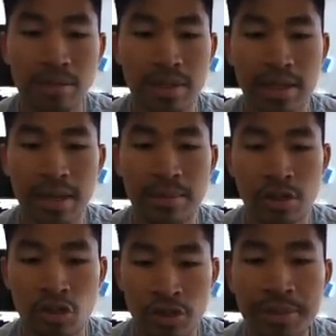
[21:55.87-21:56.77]
get my
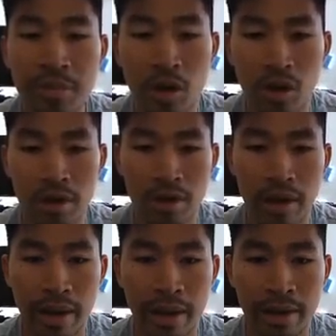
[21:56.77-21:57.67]
dream car,
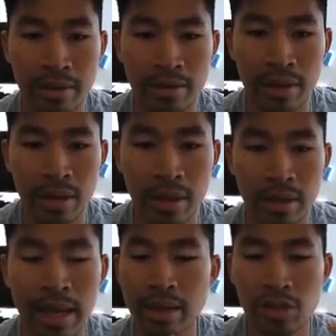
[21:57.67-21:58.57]
and
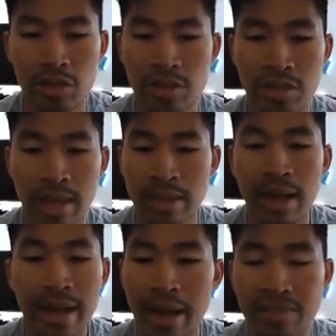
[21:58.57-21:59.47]

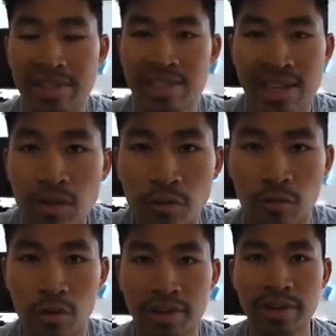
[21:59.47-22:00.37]
not have to settle
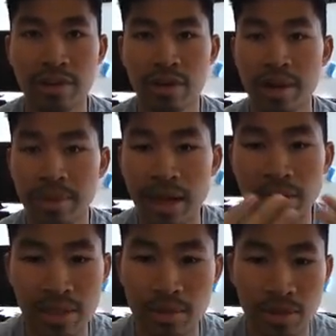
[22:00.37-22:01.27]
for it either. I mean, I
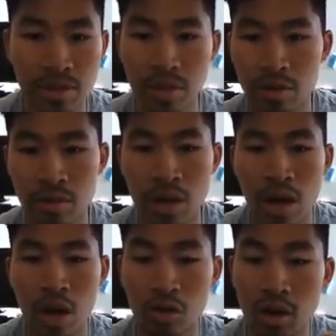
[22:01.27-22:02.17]
was able to go
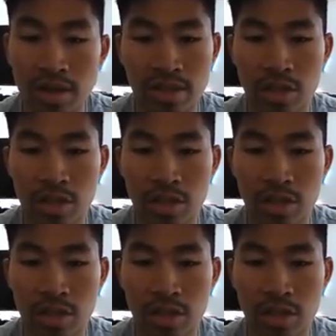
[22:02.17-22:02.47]
across the